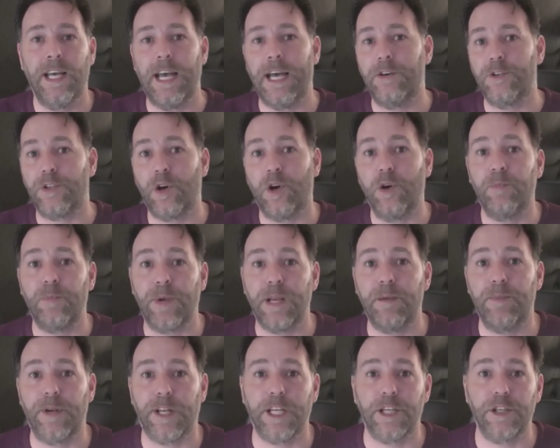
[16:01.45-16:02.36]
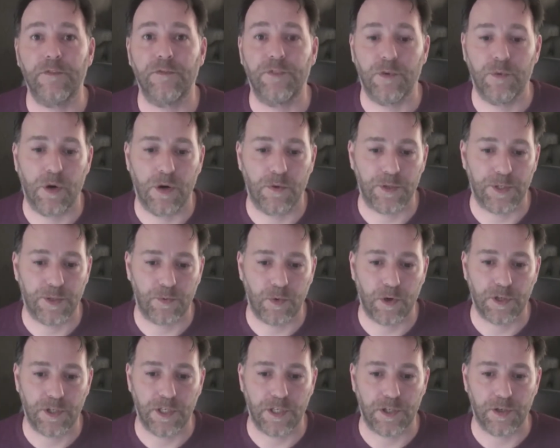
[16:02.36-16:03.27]
It was all preparation for what I was
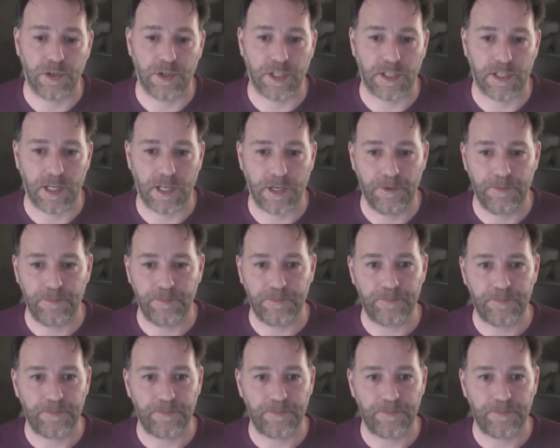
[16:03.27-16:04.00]
going to do just now.